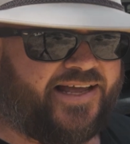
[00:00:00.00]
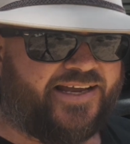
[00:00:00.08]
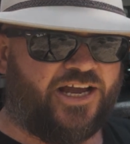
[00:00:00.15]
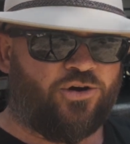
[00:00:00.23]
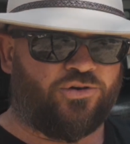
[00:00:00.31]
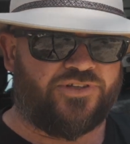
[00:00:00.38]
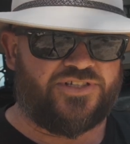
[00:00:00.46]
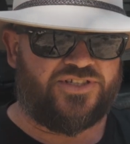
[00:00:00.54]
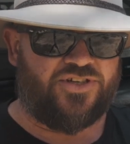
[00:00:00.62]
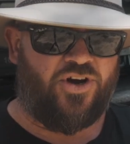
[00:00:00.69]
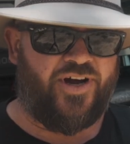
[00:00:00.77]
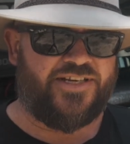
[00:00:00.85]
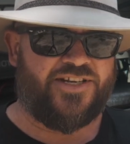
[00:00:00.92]
they go on the
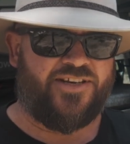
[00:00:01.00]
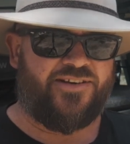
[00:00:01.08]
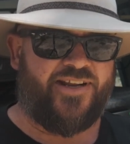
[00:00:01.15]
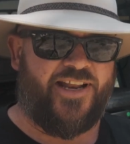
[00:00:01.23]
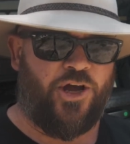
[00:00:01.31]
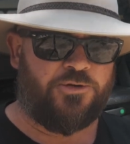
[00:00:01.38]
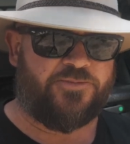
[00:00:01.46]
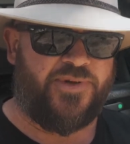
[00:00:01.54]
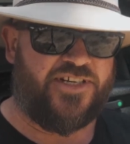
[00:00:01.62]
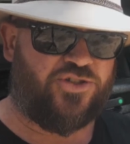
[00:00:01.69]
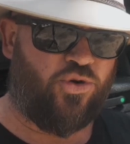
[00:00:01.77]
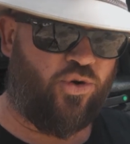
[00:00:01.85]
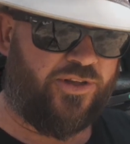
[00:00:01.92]
sides, and it helps me
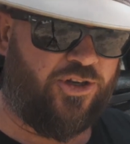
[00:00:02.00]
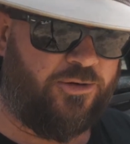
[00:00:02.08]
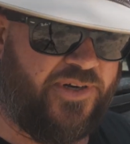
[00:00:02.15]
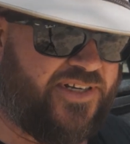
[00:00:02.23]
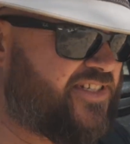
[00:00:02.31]
store a little bit